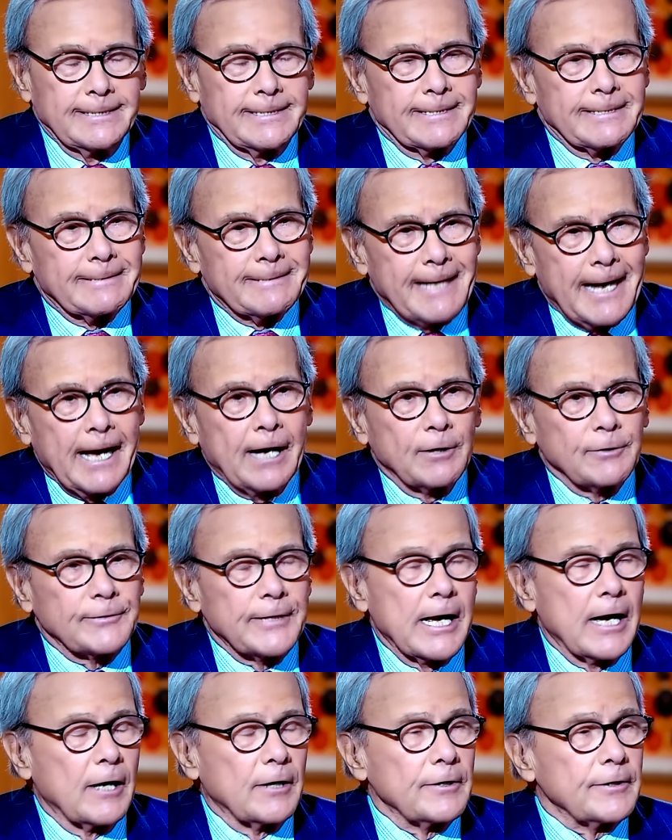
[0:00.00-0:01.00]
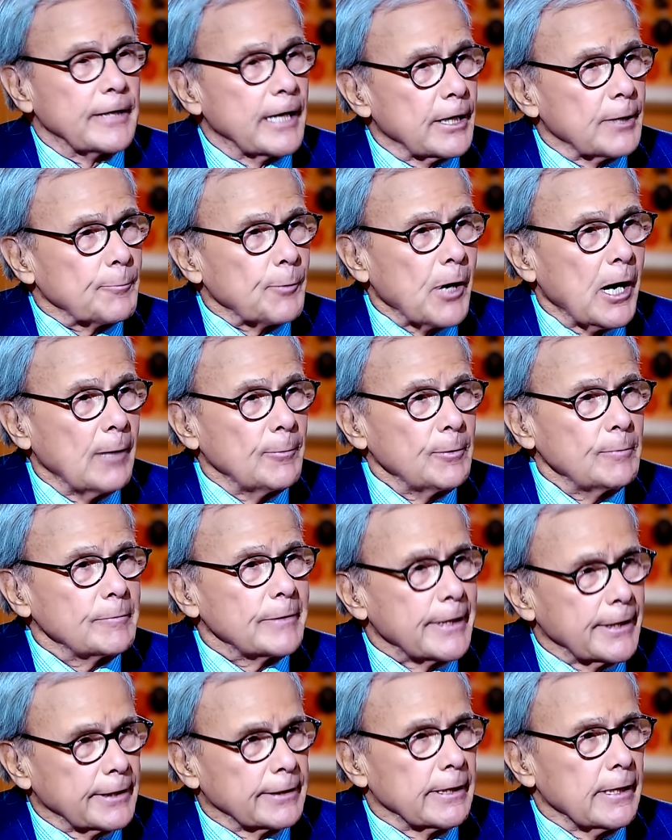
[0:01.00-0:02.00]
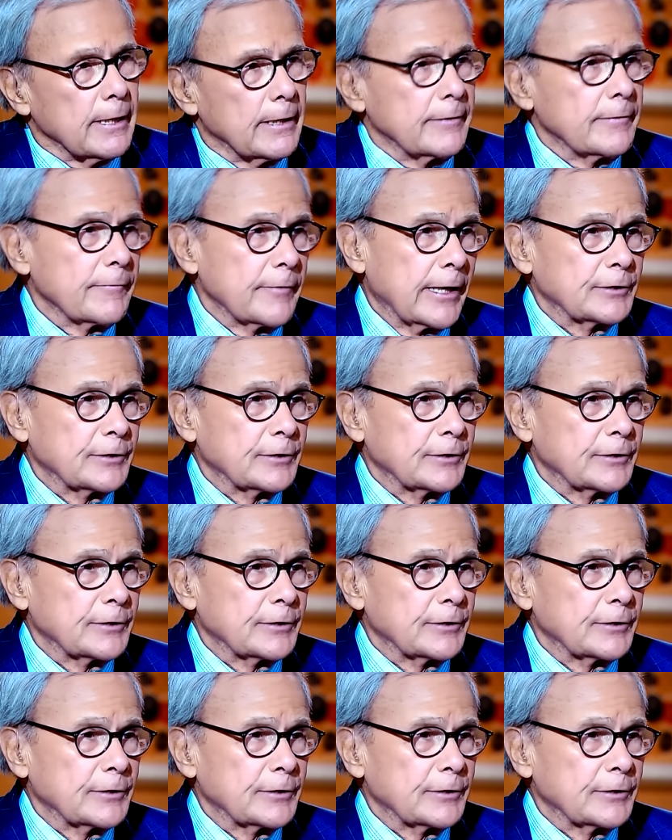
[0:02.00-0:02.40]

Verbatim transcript: to dial down. You got a problem? Get a gun.